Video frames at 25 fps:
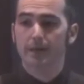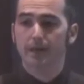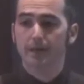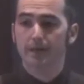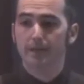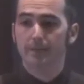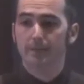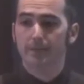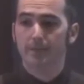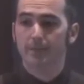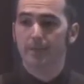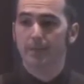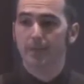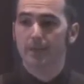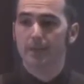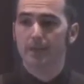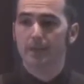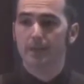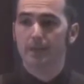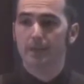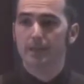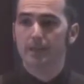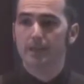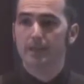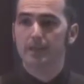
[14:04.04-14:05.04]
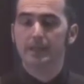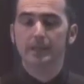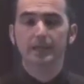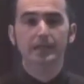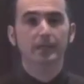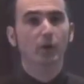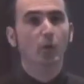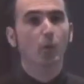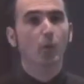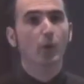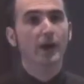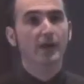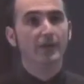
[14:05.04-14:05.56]
uh, in,
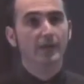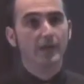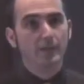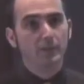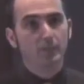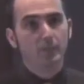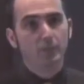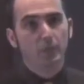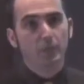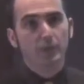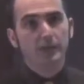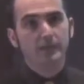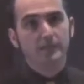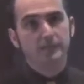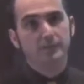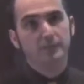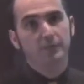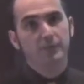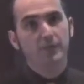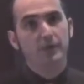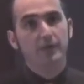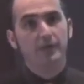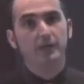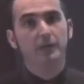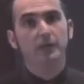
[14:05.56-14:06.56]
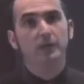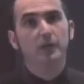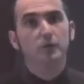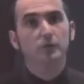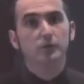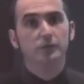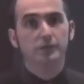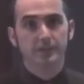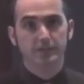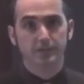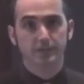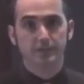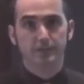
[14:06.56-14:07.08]
in, a way that brings them very
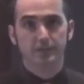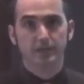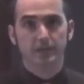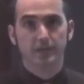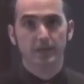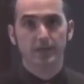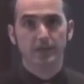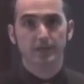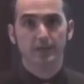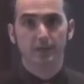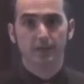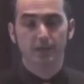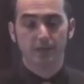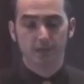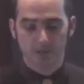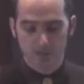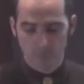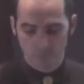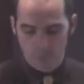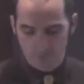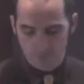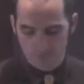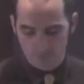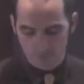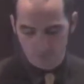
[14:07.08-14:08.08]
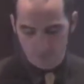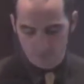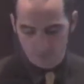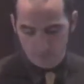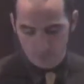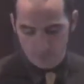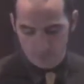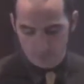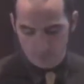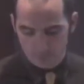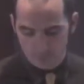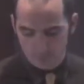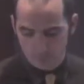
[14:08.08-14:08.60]
closely into line uh, with,
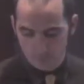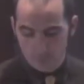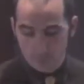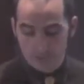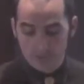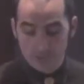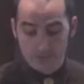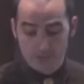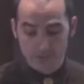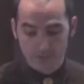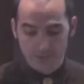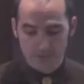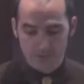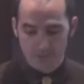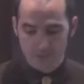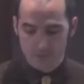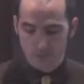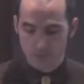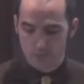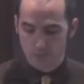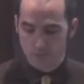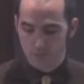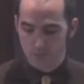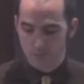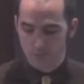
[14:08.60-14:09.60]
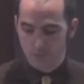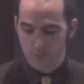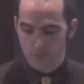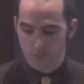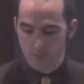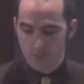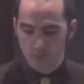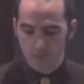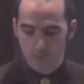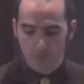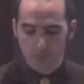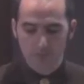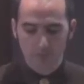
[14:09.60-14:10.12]
with what religion is and what,
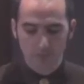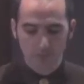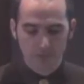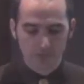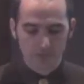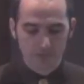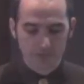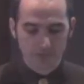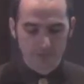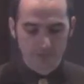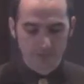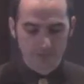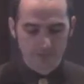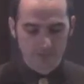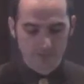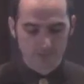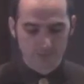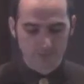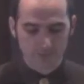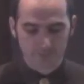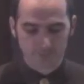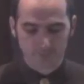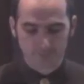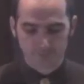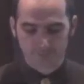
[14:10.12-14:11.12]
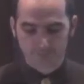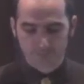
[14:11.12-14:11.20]
what, what religion does.